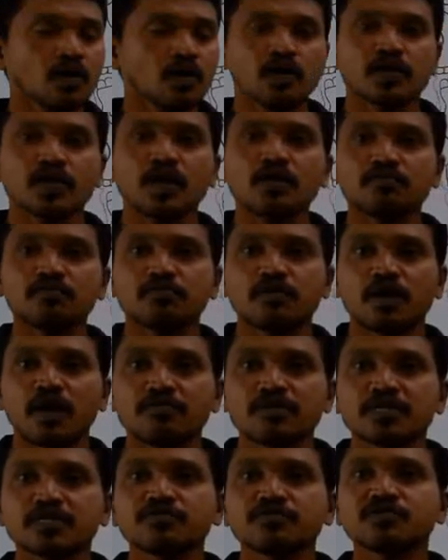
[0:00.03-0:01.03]
Now I
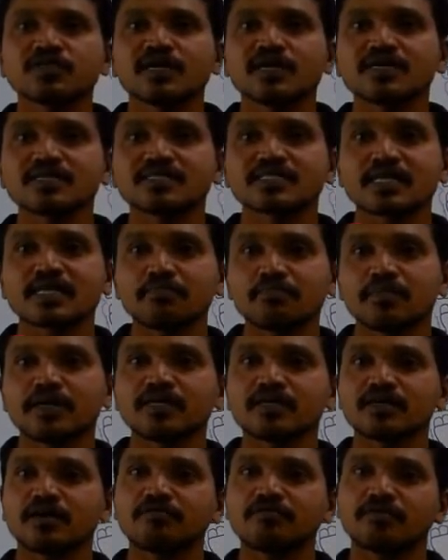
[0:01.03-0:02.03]
will give you the summary
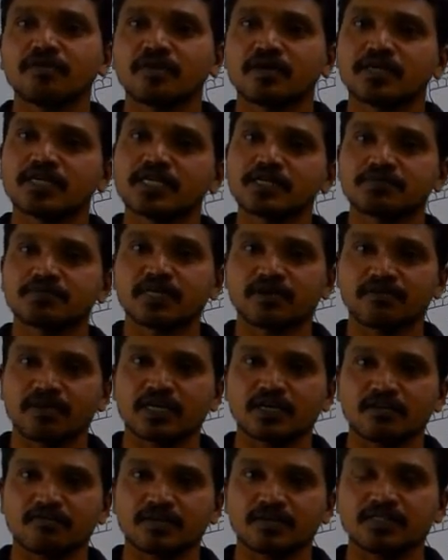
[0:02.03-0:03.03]
of deep cervical
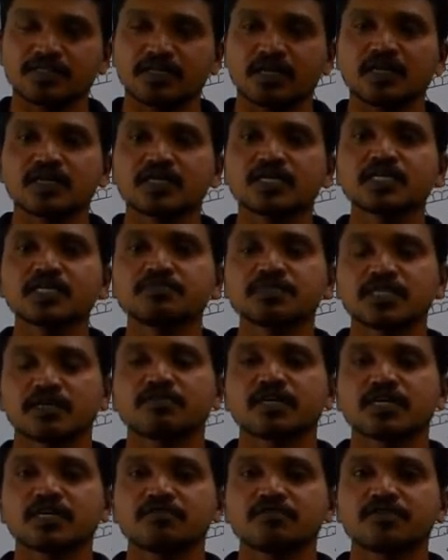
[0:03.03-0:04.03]
fascia. Deep
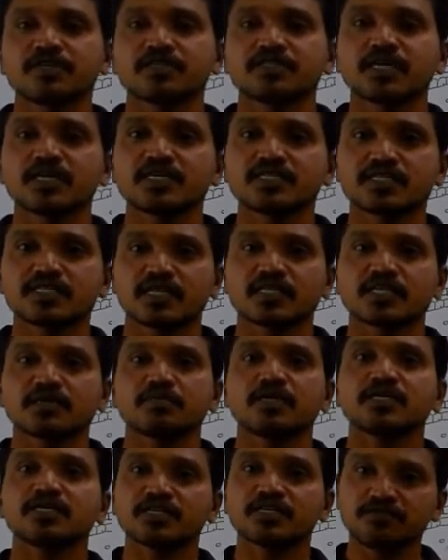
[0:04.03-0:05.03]
cervical fascia is nothing
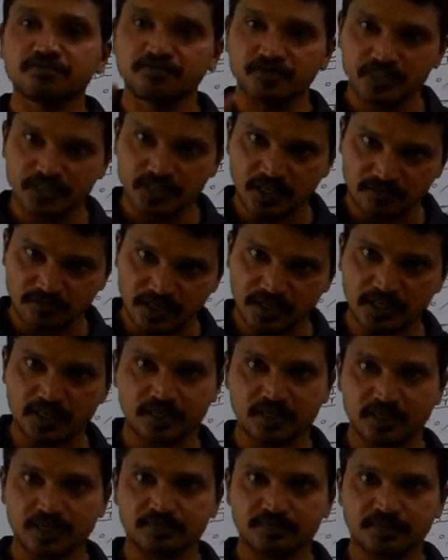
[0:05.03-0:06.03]
but deep fascia of the neck.
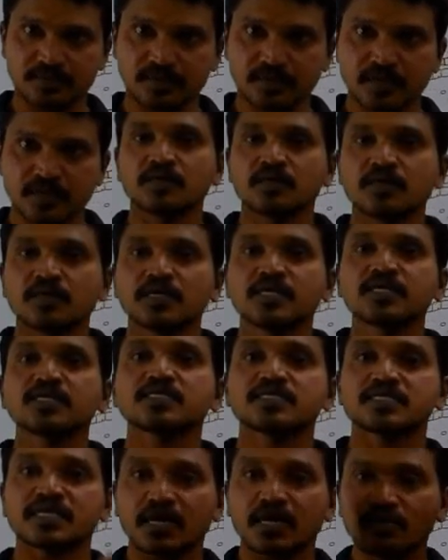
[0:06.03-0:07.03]
It is
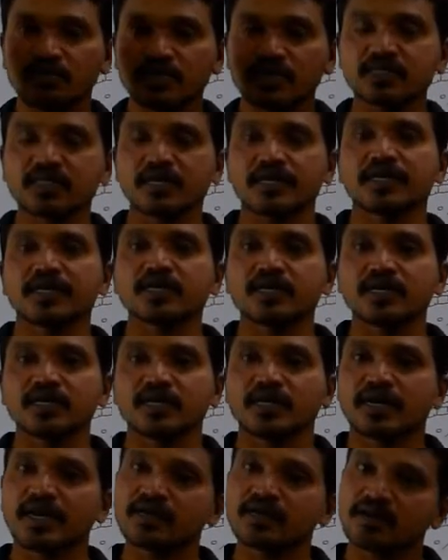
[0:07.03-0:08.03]
surrounding the neck
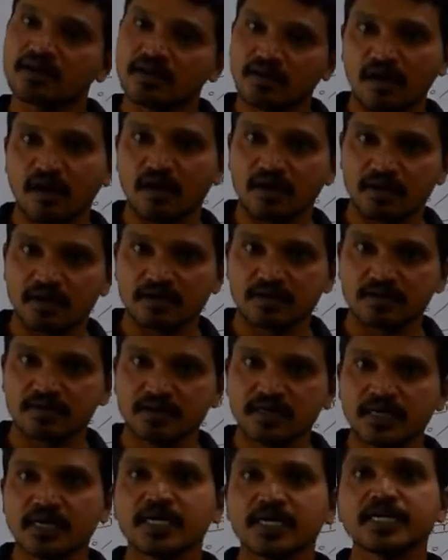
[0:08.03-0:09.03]
like collar.
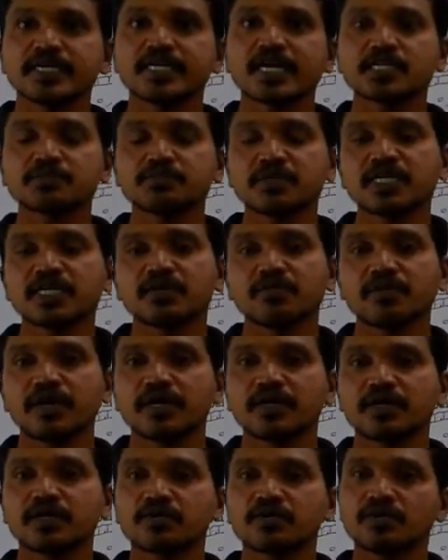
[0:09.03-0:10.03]
It has been divided
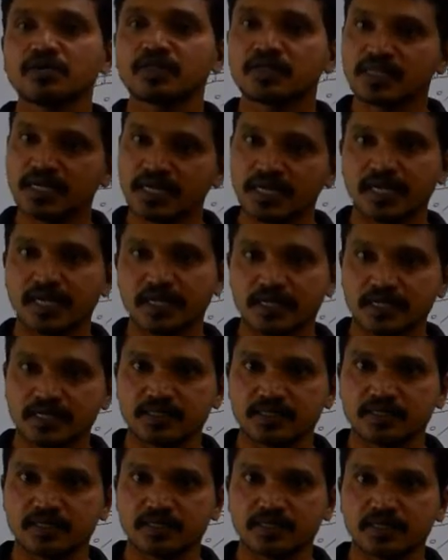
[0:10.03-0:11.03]
into 3
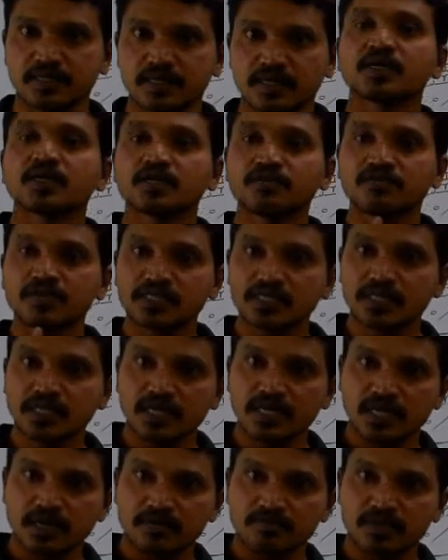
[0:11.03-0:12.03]
layers. Investing
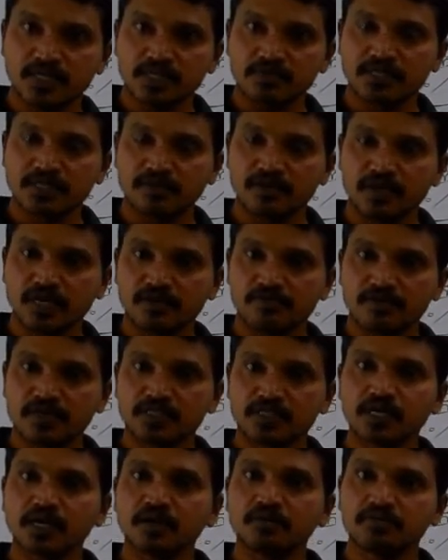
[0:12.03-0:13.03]
layer of deep cervical
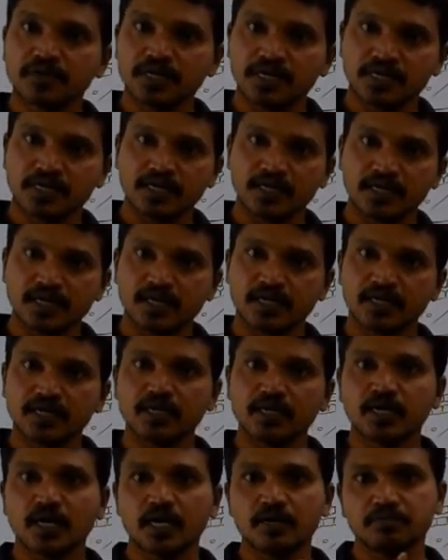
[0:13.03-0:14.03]
fascia, pretracheal layer
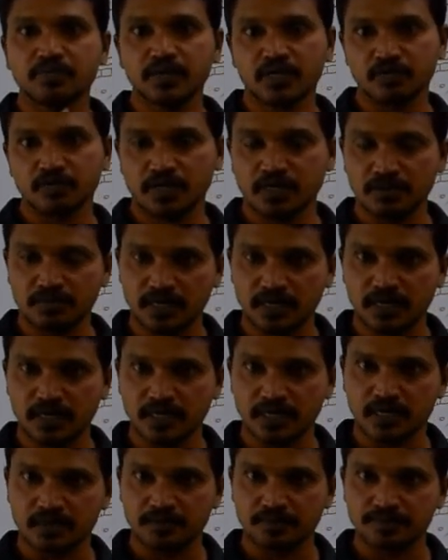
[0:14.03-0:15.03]
and prevertebral layer.